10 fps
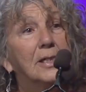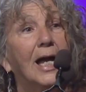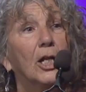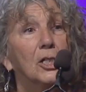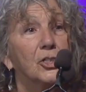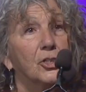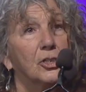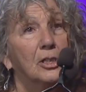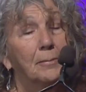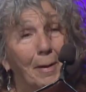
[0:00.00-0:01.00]
I lost
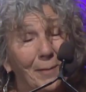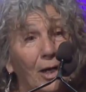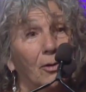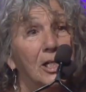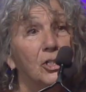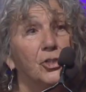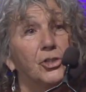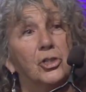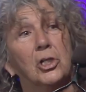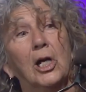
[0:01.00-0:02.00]
my marriage,
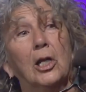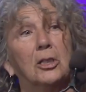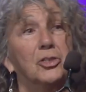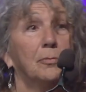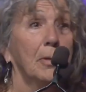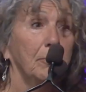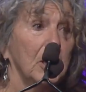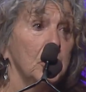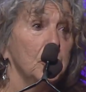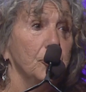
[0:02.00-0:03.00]
I lost my
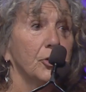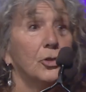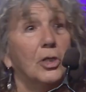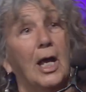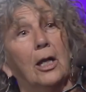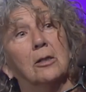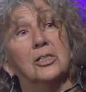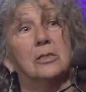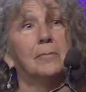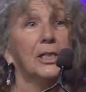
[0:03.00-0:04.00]
boat, I
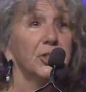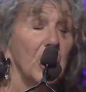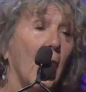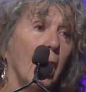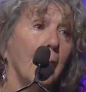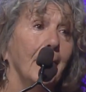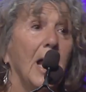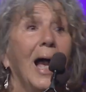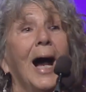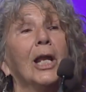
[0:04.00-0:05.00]
lost my job,
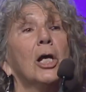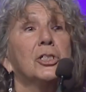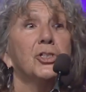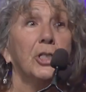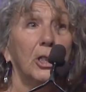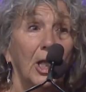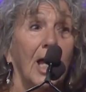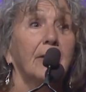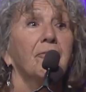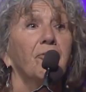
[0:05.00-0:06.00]
I lost a
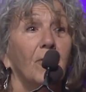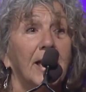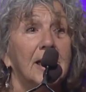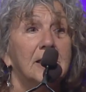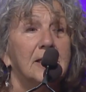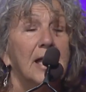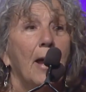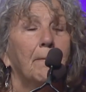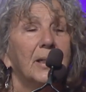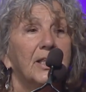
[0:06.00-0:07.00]
lot of friends,
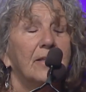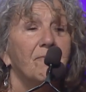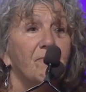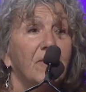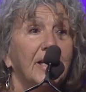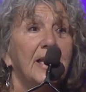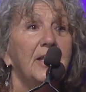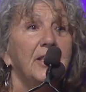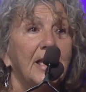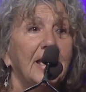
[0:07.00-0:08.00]
but the funny
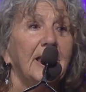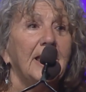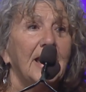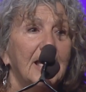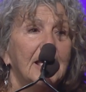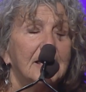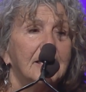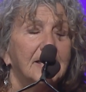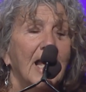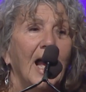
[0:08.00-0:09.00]
thing
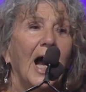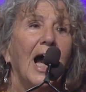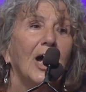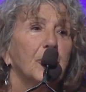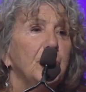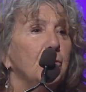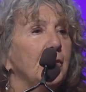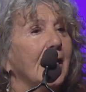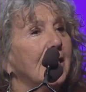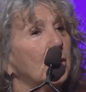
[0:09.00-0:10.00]
is how you
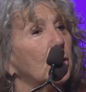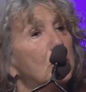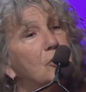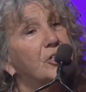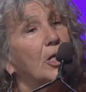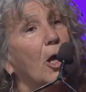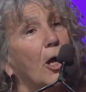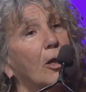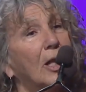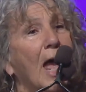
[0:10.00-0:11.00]
can lose it
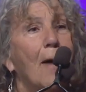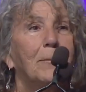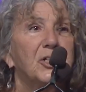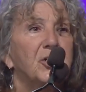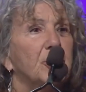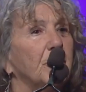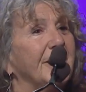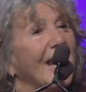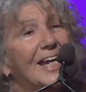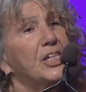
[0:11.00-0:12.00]
all, but you
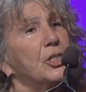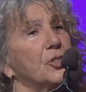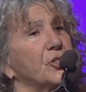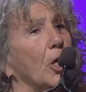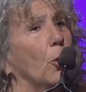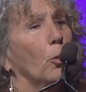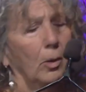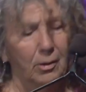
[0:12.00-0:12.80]
gain your soul.